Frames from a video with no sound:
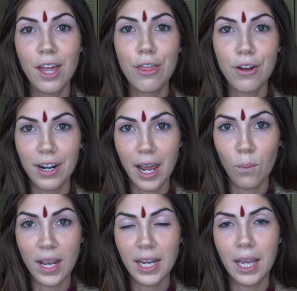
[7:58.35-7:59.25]
third eye
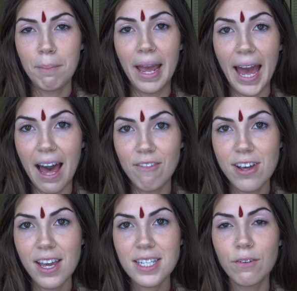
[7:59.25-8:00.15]
awakening might have
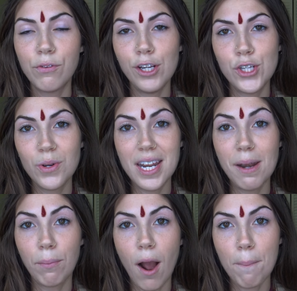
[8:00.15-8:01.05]
on us if we do it
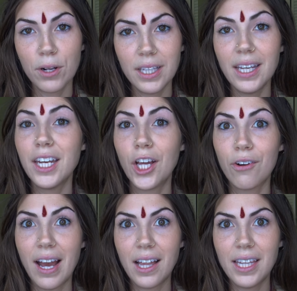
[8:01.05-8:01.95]
improperly,
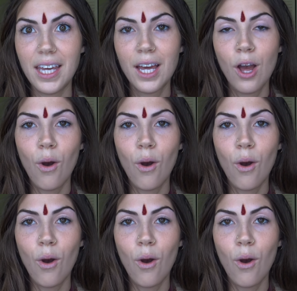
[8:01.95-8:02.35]
incorrectly,